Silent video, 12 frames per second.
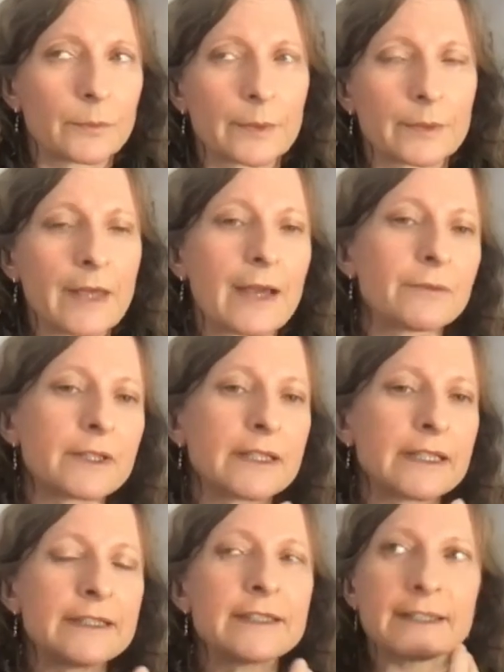with having
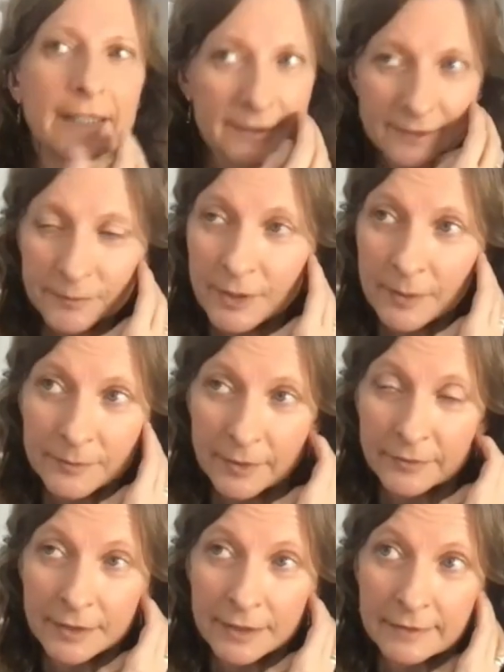the internet. Sometimes I
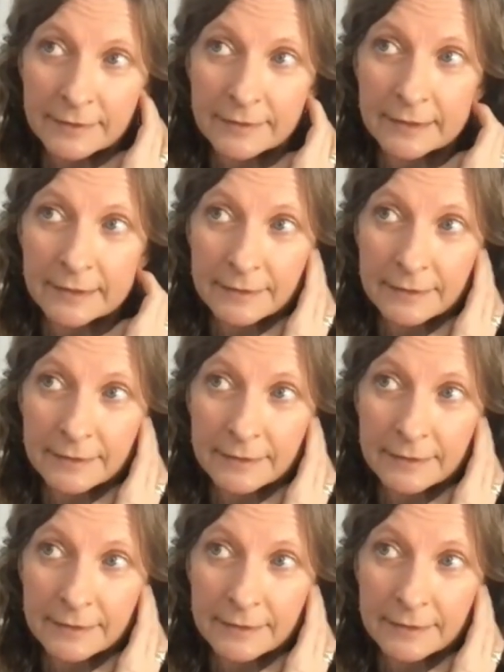think it's